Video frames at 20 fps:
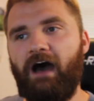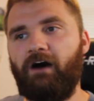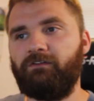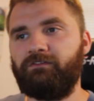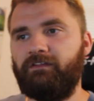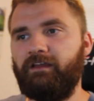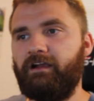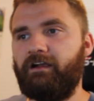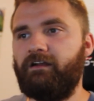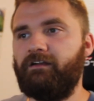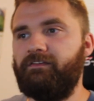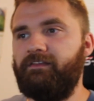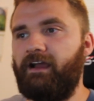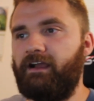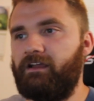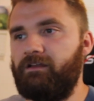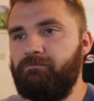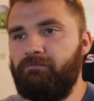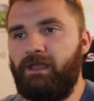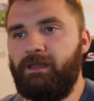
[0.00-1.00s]
out there
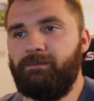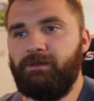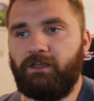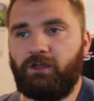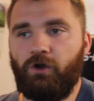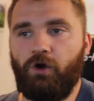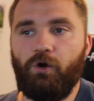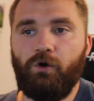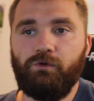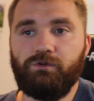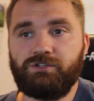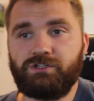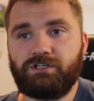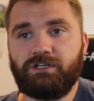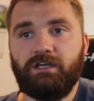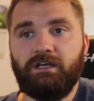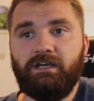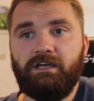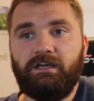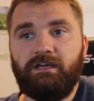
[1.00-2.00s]
that can maybe coach,